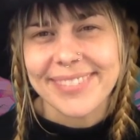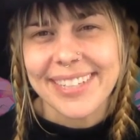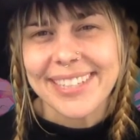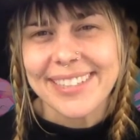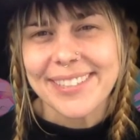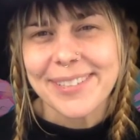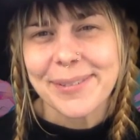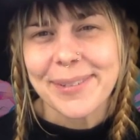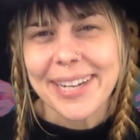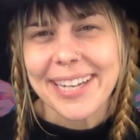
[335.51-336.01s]

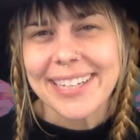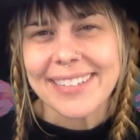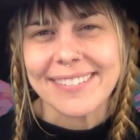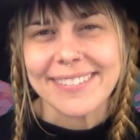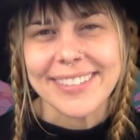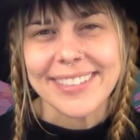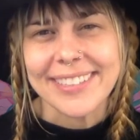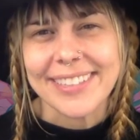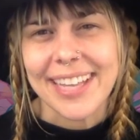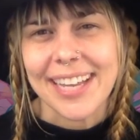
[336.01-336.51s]
It's okay to
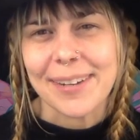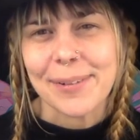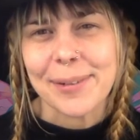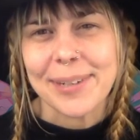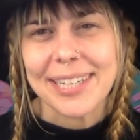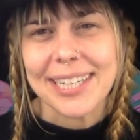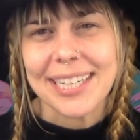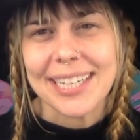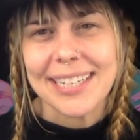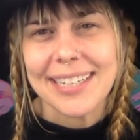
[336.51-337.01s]
feel that
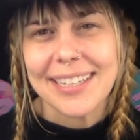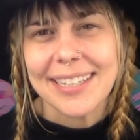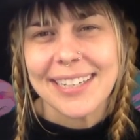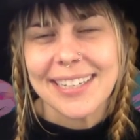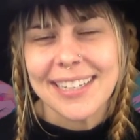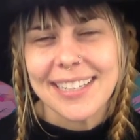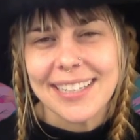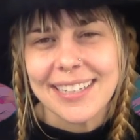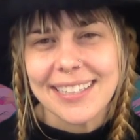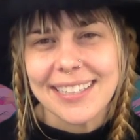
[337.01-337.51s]
way.
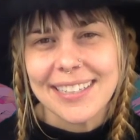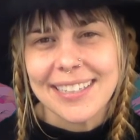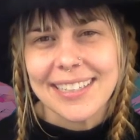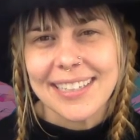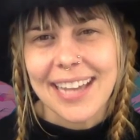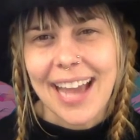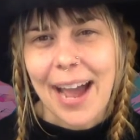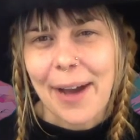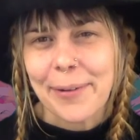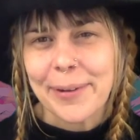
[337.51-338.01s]

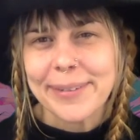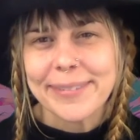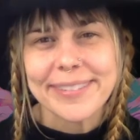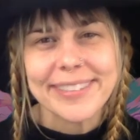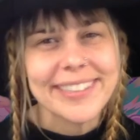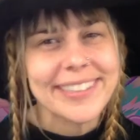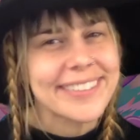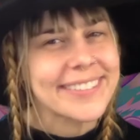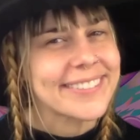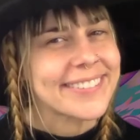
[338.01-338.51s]
However
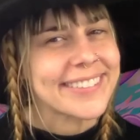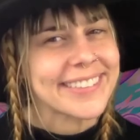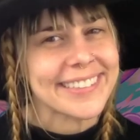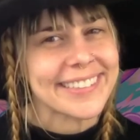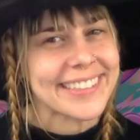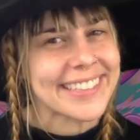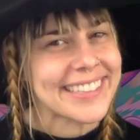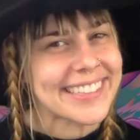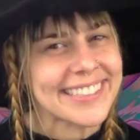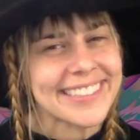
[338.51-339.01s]
you're
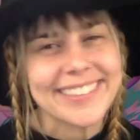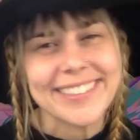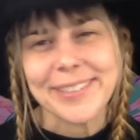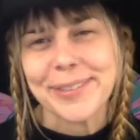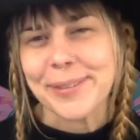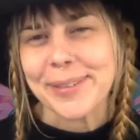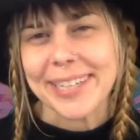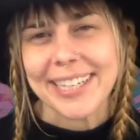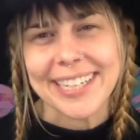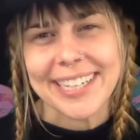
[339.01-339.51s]
feeling, it's
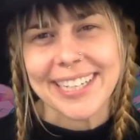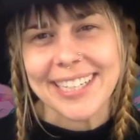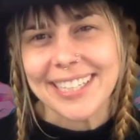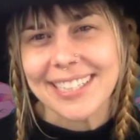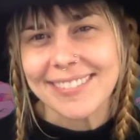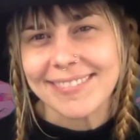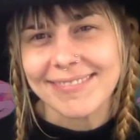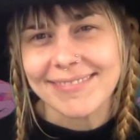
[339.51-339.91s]
okay.